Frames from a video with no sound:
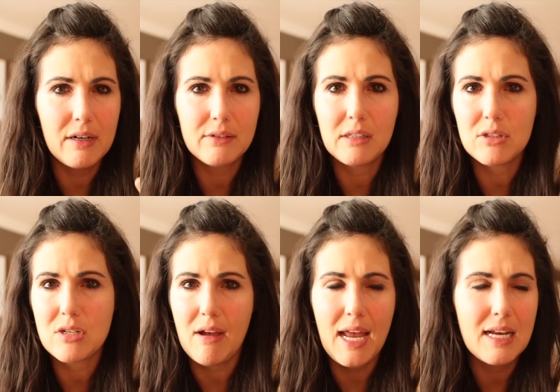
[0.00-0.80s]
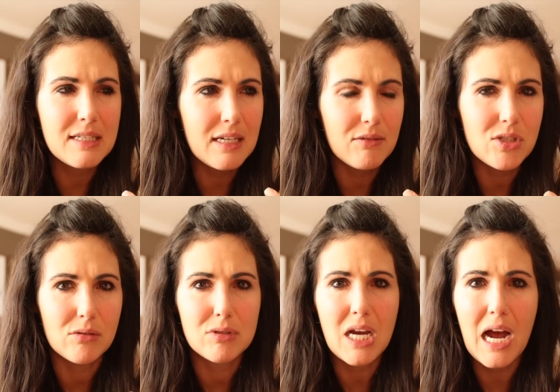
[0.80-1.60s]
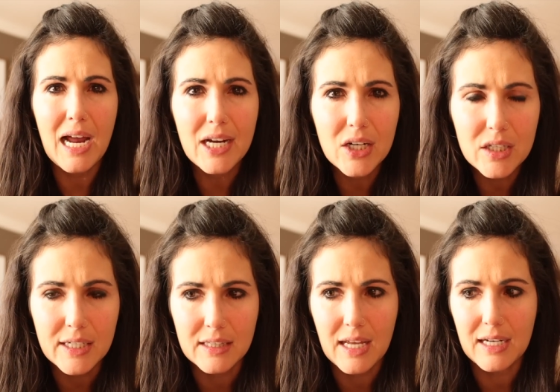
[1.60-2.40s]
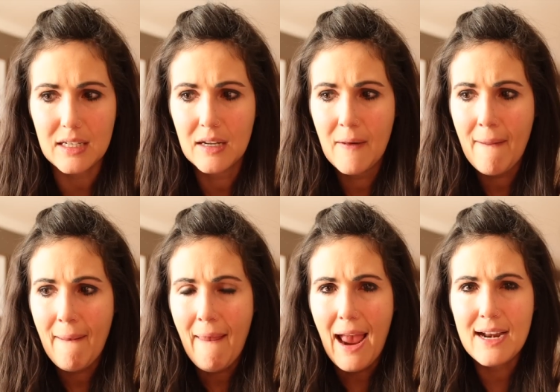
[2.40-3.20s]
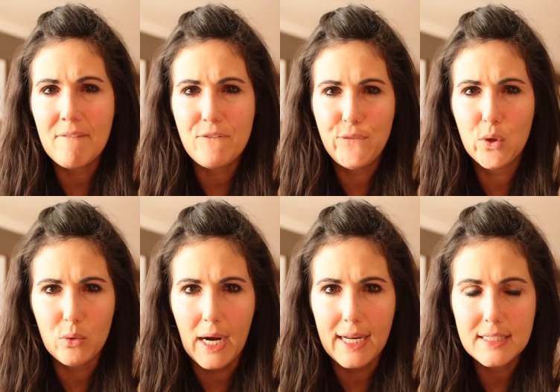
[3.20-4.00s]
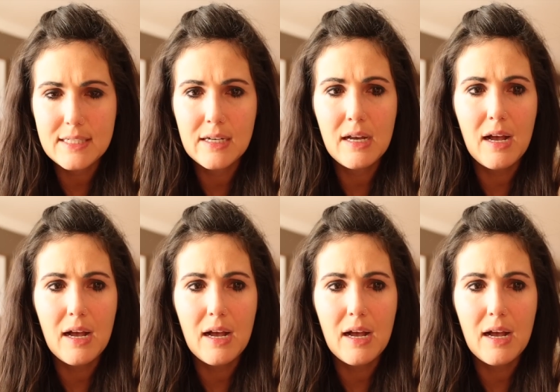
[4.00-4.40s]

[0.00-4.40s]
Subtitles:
Everything was so hazy. I was so tired, and like I didn't feel right.